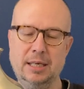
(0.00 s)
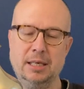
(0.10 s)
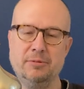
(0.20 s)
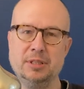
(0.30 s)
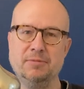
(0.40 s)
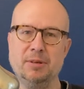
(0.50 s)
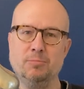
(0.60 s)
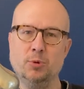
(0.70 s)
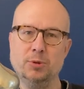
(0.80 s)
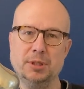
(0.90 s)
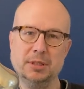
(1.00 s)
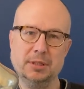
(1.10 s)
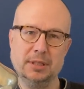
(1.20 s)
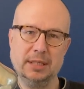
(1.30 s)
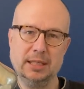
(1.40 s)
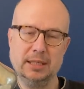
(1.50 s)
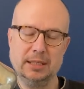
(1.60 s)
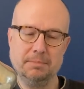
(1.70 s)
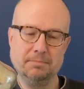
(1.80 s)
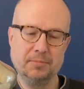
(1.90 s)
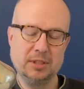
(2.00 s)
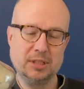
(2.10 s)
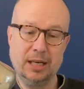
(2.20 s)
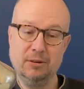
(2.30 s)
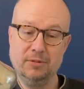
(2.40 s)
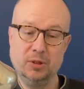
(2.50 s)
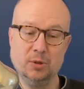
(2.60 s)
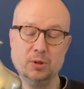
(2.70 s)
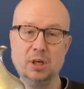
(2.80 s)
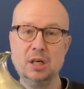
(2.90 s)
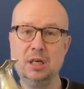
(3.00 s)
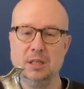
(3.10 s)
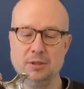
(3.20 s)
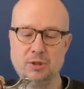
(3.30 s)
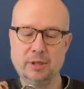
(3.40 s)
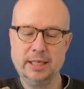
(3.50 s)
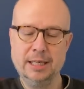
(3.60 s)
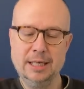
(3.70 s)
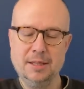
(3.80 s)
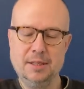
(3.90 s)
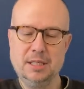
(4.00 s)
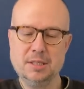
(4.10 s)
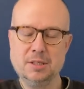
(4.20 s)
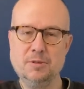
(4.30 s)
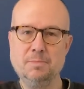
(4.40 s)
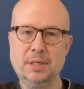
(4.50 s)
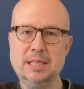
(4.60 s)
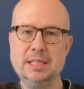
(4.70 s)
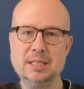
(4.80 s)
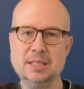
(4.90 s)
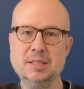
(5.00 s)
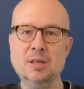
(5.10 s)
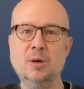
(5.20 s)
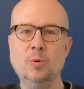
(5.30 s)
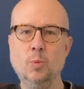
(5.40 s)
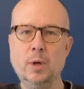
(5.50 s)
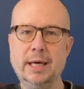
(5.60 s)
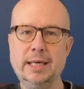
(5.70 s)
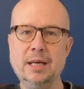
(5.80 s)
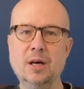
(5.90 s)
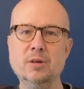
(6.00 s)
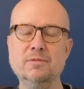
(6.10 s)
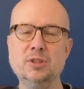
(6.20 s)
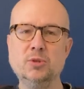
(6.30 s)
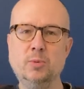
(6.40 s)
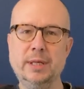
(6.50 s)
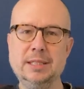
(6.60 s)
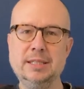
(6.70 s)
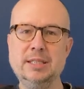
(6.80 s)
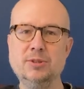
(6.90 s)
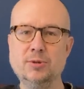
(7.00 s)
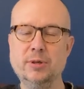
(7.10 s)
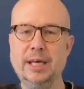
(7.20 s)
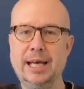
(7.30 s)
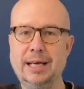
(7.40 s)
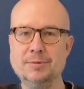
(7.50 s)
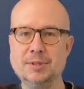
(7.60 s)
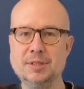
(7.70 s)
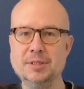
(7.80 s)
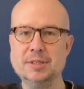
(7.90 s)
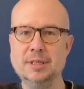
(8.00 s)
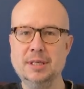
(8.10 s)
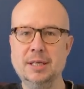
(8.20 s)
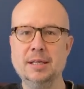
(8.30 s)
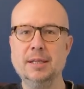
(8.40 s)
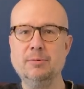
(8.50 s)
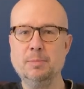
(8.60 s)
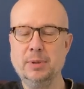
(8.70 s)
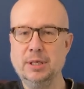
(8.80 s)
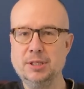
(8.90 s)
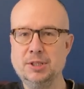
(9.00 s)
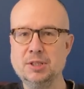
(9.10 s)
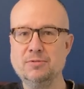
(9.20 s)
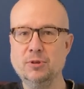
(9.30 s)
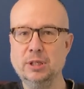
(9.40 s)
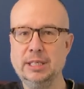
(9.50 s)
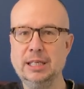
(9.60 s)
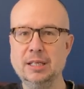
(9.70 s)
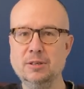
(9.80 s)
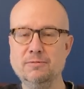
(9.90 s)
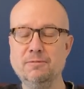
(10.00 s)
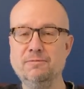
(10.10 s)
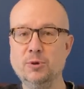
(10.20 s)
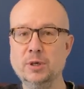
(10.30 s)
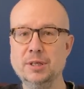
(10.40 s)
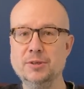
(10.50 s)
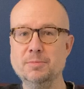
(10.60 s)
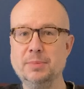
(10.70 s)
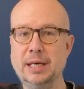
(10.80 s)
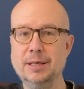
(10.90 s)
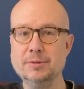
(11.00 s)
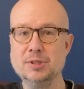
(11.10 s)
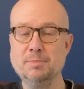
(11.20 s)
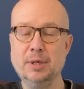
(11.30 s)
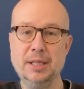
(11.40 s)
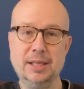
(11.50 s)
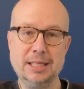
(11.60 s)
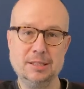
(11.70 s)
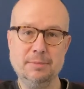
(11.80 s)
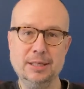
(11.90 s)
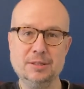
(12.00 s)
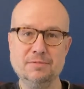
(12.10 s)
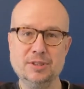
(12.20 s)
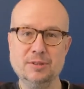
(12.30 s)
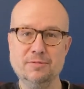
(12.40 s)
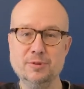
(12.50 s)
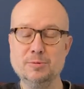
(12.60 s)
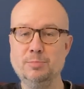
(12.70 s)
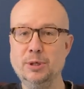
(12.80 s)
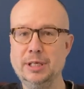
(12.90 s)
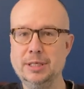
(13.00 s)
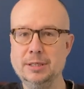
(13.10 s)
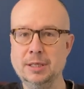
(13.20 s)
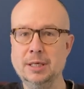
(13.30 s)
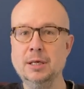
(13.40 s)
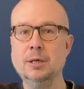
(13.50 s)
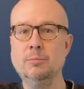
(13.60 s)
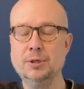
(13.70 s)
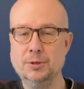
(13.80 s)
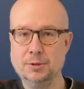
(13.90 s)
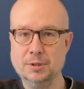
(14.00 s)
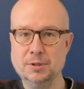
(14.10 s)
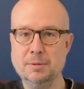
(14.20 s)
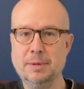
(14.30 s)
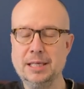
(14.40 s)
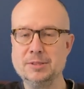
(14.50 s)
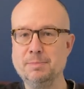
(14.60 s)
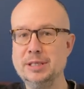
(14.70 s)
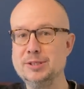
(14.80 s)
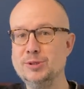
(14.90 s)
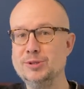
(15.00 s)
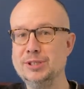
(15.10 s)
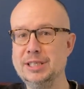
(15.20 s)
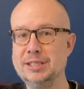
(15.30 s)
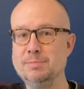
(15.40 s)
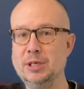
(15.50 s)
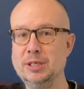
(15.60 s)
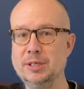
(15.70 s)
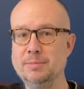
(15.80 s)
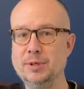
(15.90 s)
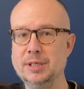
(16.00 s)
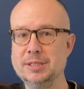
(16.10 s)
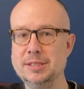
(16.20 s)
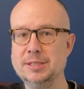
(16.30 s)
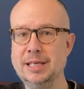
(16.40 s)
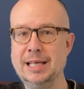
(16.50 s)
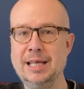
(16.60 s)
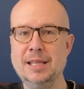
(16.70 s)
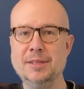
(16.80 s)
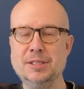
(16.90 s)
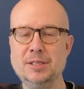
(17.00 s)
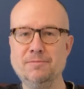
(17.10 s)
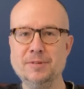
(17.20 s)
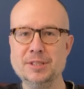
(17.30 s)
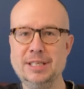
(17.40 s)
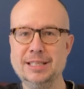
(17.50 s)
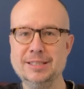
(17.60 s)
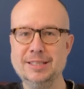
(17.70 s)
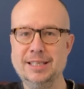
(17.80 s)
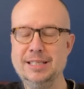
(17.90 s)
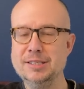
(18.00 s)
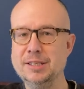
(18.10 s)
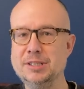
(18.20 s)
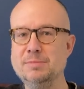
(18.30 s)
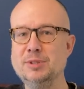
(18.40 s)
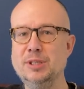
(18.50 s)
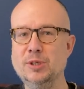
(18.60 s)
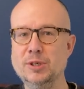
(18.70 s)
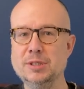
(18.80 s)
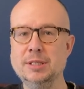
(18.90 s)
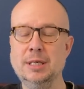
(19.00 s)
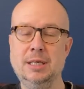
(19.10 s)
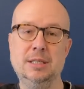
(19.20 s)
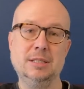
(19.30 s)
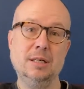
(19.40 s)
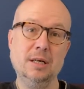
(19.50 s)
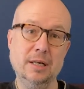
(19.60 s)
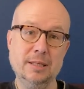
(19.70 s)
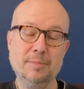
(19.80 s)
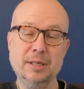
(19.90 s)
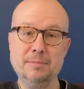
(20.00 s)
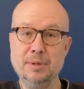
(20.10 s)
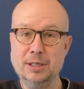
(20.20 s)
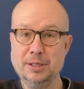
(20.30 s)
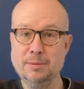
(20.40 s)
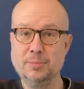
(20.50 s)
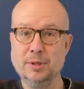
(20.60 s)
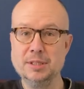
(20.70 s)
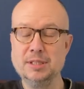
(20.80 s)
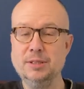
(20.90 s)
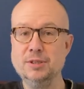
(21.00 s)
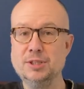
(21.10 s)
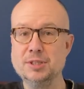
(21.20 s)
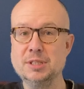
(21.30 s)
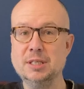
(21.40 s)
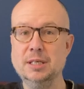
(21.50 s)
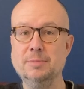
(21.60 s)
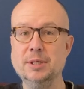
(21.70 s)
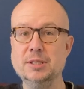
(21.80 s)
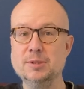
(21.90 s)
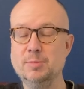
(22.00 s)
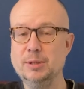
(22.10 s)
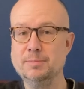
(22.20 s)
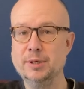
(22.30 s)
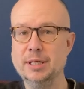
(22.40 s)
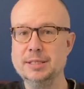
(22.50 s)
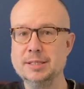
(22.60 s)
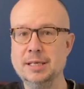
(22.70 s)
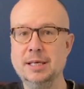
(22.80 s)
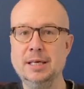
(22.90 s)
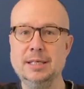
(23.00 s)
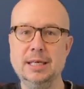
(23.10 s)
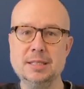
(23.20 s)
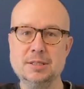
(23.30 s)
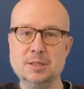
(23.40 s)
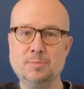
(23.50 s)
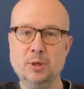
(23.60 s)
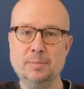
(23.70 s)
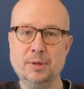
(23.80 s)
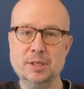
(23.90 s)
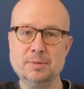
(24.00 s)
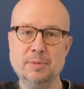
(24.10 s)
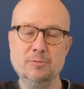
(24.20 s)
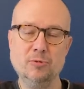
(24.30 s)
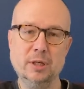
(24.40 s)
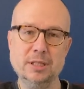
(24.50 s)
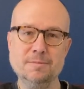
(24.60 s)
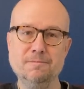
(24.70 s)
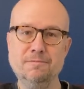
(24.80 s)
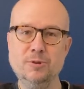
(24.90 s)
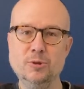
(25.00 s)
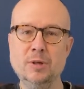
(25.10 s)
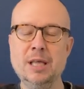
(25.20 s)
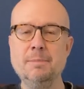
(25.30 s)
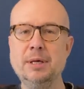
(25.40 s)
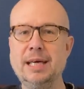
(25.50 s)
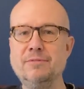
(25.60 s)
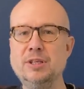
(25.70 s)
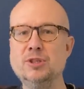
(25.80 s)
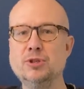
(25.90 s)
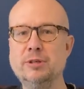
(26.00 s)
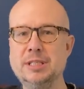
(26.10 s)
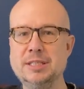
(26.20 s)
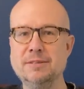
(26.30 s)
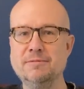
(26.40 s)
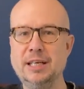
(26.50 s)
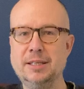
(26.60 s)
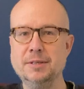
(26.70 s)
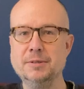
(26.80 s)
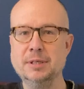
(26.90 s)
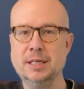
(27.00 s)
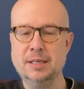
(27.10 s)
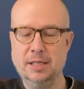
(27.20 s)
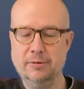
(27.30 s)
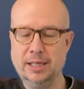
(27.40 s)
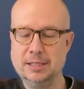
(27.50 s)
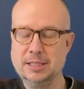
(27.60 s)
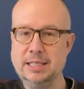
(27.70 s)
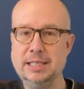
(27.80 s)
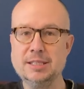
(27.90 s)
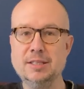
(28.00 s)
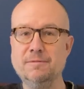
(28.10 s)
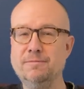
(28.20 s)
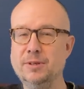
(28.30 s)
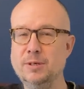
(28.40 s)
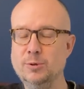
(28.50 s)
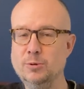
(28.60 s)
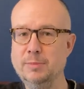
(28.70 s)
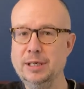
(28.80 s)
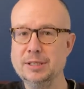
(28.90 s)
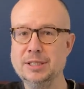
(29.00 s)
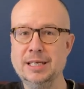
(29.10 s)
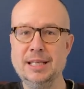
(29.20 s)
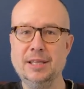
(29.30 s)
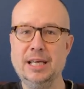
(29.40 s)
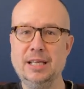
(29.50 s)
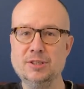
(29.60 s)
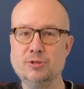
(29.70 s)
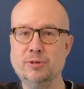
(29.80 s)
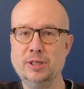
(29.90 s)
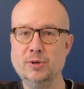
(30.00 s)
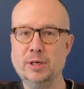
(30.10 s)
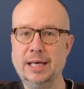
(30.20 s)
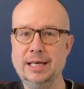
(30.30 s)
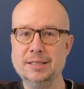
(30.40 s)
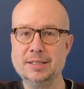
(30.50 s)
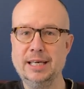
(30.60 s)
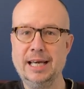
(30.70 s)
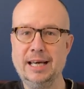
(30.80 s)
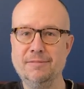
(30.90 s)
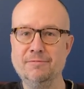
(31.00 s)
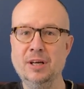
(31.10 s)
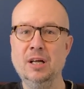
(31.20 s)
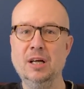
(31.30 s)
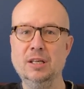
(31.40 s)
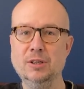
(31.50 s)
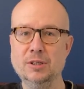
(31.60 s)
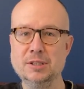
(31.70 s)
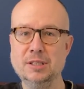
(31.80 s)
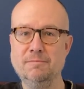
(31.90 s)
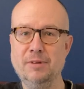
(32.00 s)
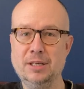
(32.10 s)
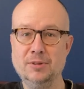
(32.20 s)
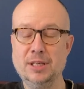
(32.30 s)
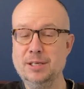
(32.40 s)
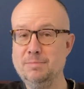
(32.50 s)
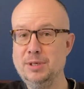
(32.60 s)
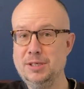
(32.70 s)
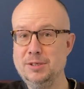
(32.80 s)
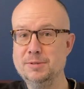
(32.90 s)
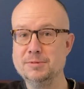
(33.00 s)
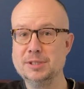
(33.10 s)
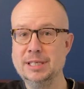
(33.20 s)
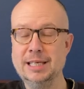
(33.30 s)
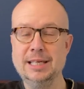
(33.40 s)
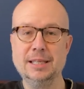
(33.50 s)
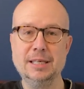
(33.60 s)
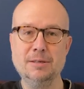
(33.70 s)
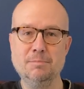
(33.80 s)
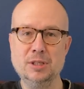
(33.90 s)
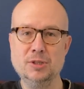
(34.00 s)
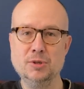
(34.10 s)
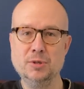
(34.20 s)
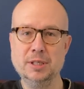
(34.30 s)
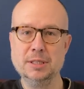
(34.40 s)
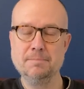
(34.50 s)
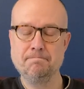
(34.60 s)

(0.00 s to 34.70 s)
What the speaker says: Here is an Edwardian salver or card tray. These two pieces weigh over 20 troy ounces. They were purchased for a little over £400. To buy that amount of silver as bullion, well, you can do the maths based on today's market prices. The difference is these items are not tied by the market price. They're not just tied by the spot price. Yes, the spot price may rise and fall, but they have an intrinsic value. They're antiques, they're fully hallmarked, they're history in your hands. They have a long-term value. They can be used, they can be enjoyed.